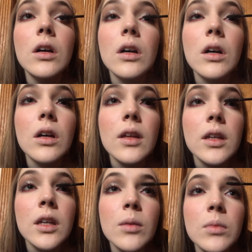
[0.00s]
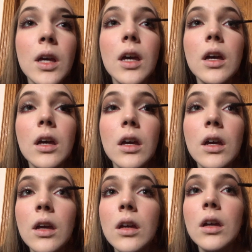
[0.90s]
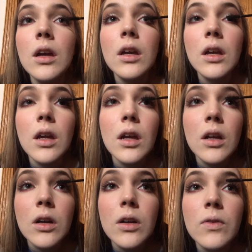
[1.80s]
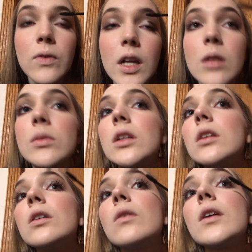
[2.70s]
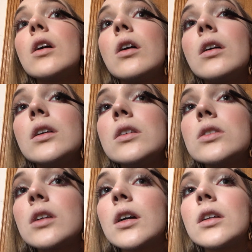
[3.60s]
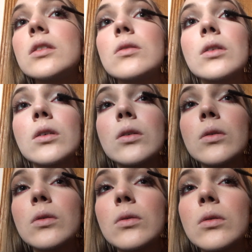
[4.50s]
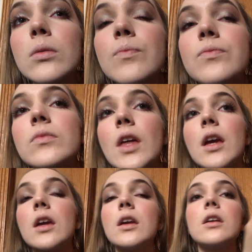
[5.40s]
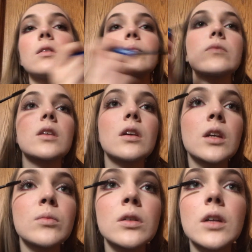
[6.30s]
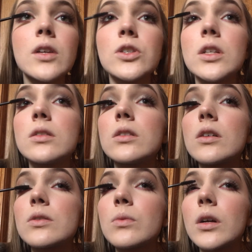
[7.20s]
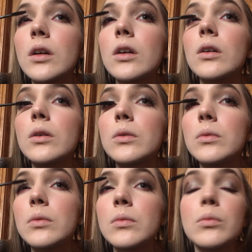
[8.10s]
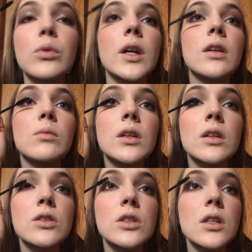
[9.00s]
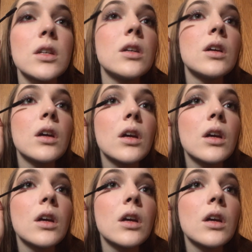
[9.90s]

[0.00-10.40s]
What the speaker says: like Kim K, her family, you know, they all each kind of do their own thing. Kim Kardashian does wear her own brand because she